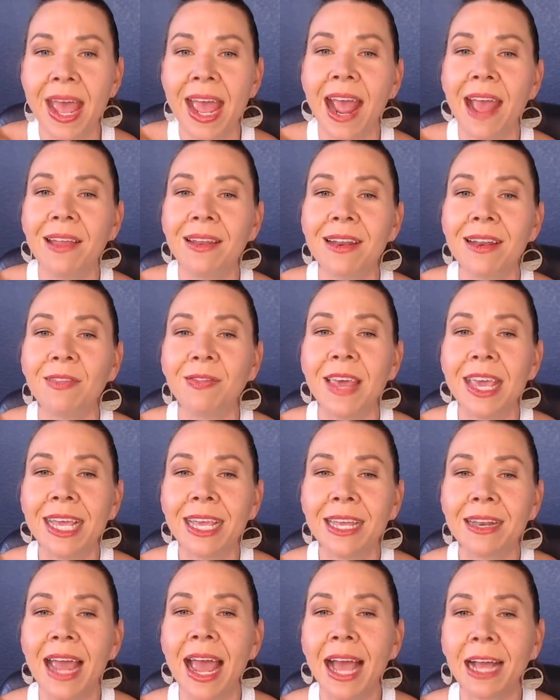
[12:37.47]
And they
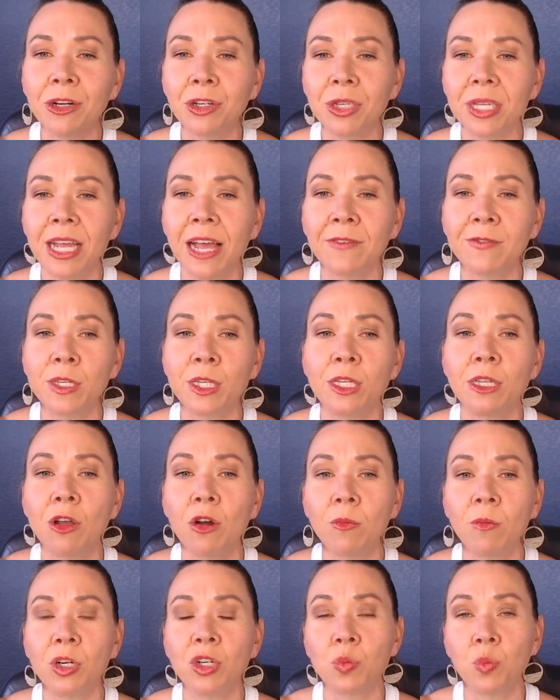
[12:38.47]
can actually have
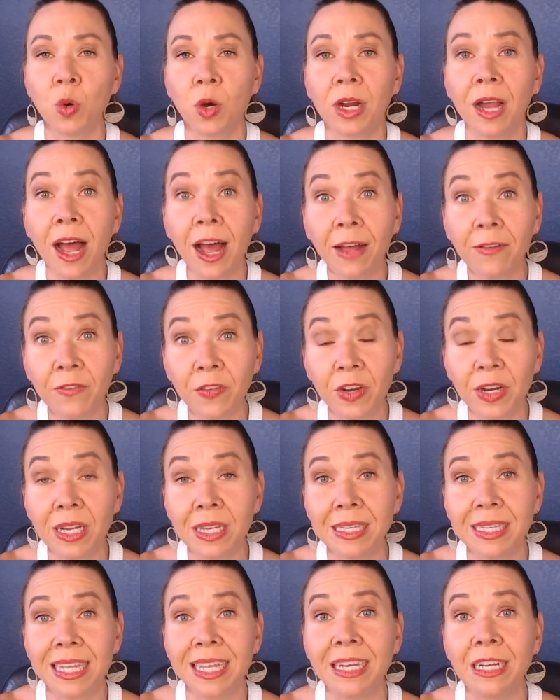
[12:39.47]
so much more
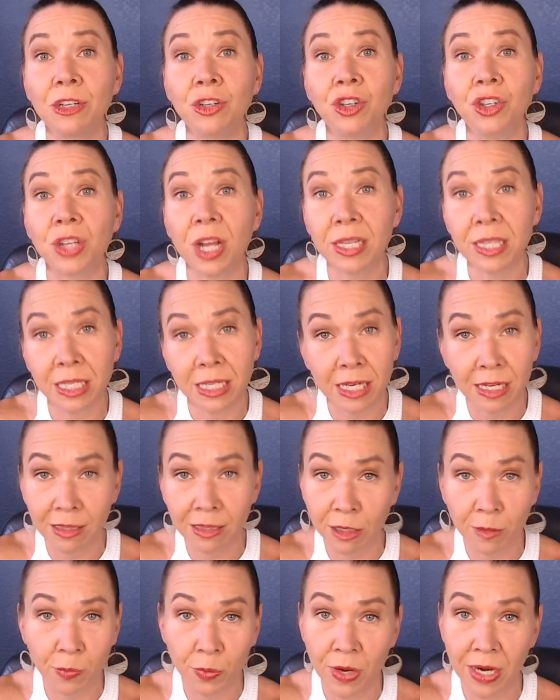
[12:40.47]
confidence in adjusting
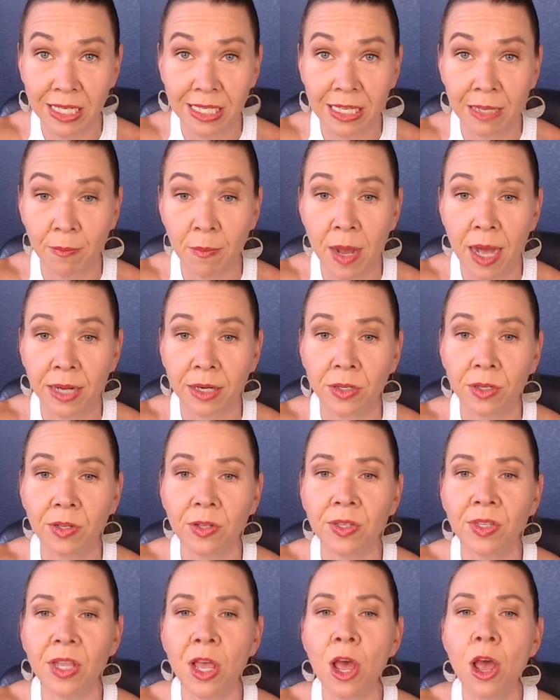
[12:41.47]
their pricing
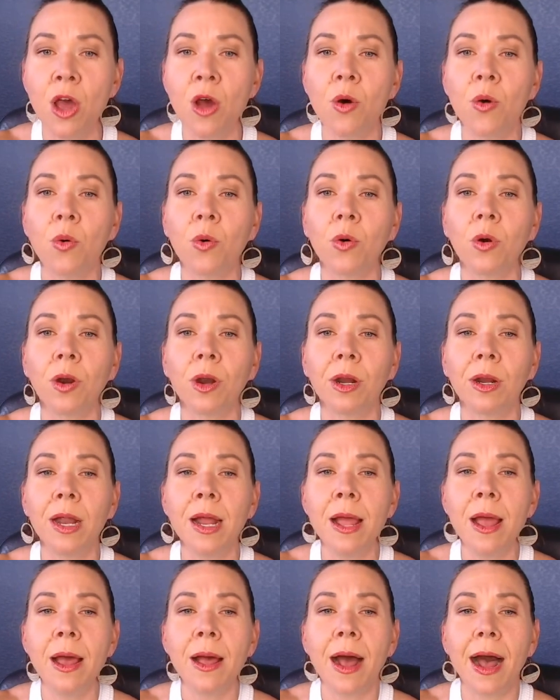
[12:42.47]
models or
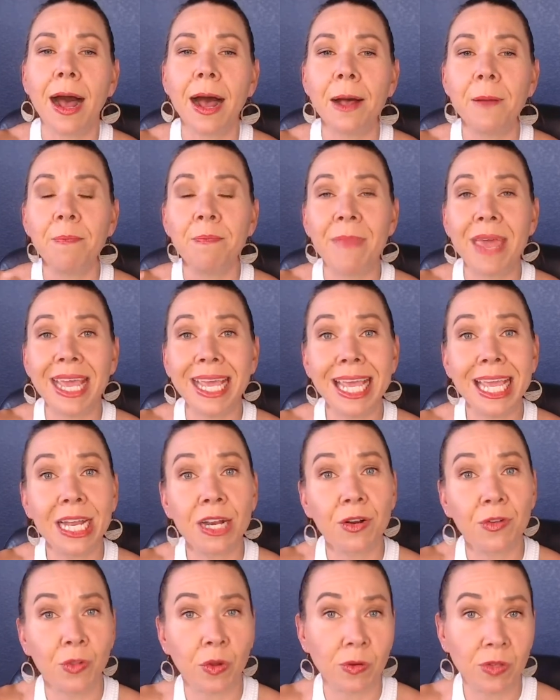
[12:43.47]
uh,
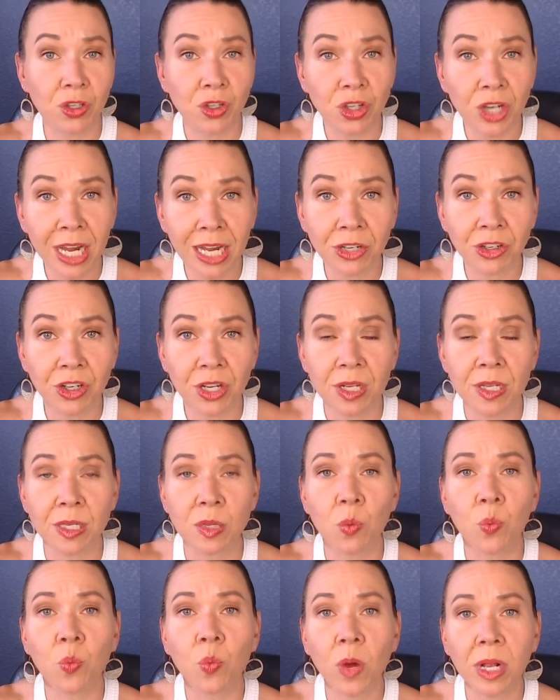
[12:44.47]
making those changes
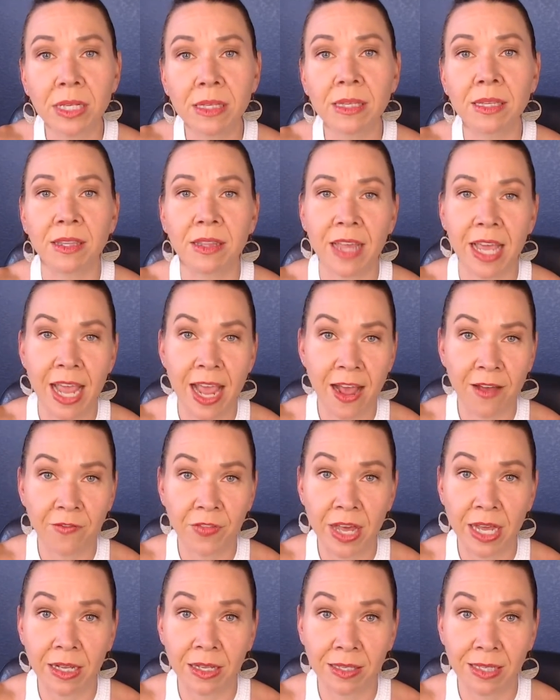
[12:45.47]
once they have
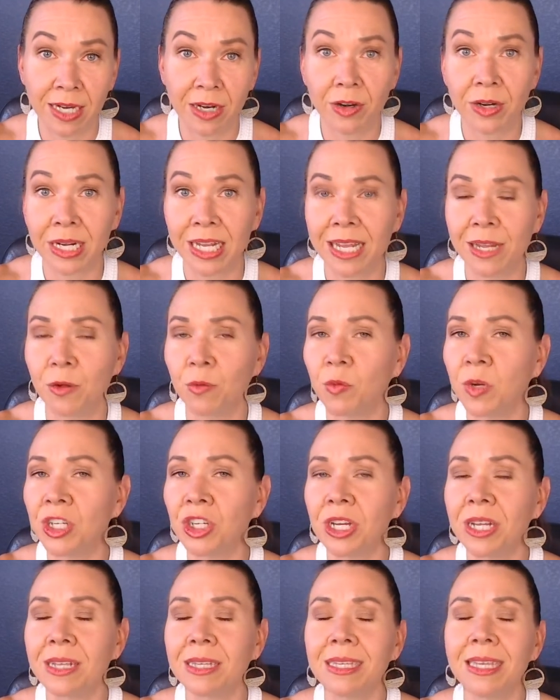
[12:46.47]
that clarity,
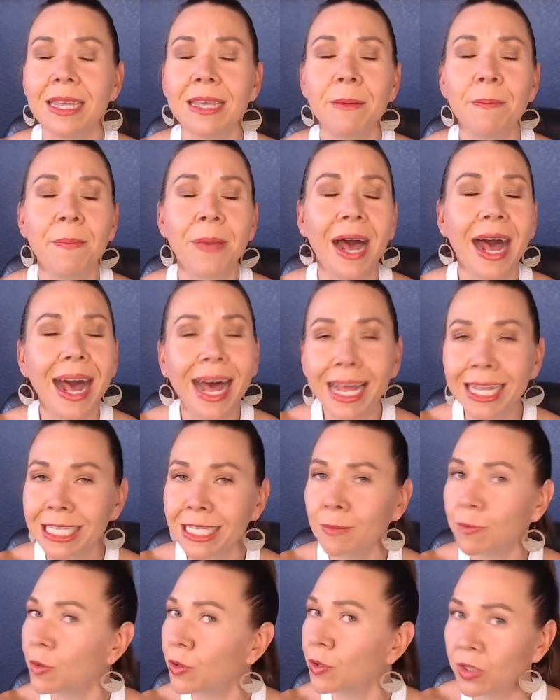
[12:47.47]
which is
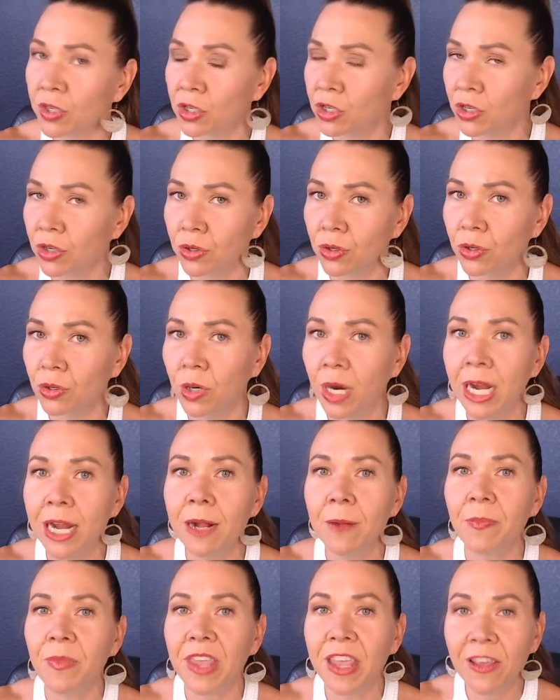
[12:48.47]
impossible to do
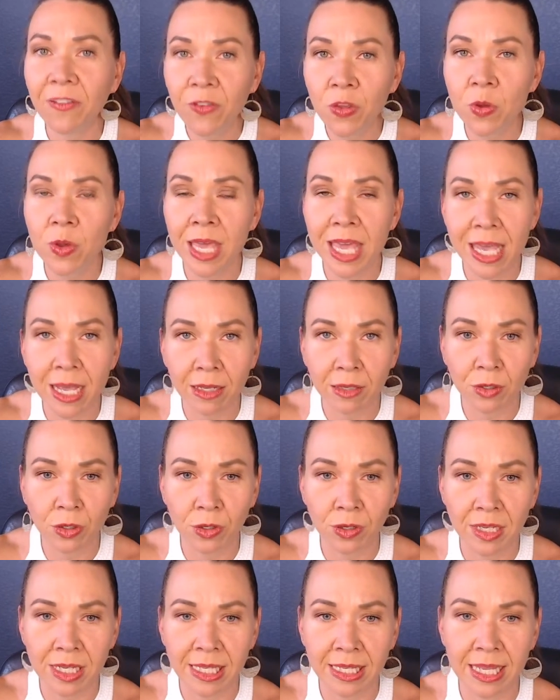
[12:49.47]
if you can't
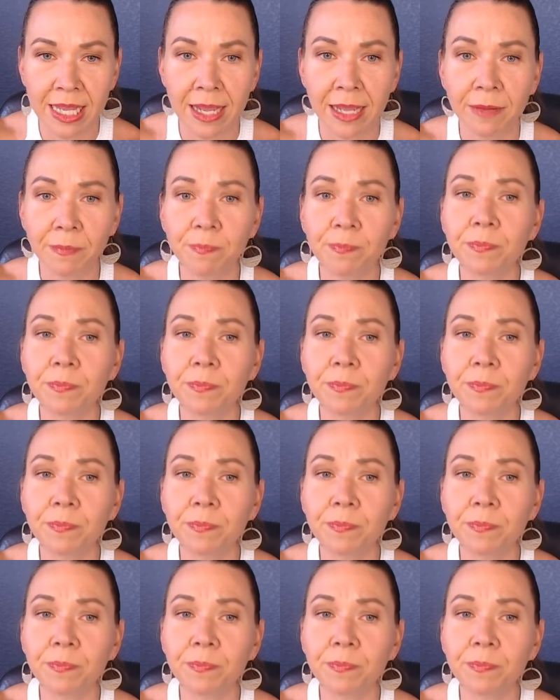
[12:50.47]
clearly see it.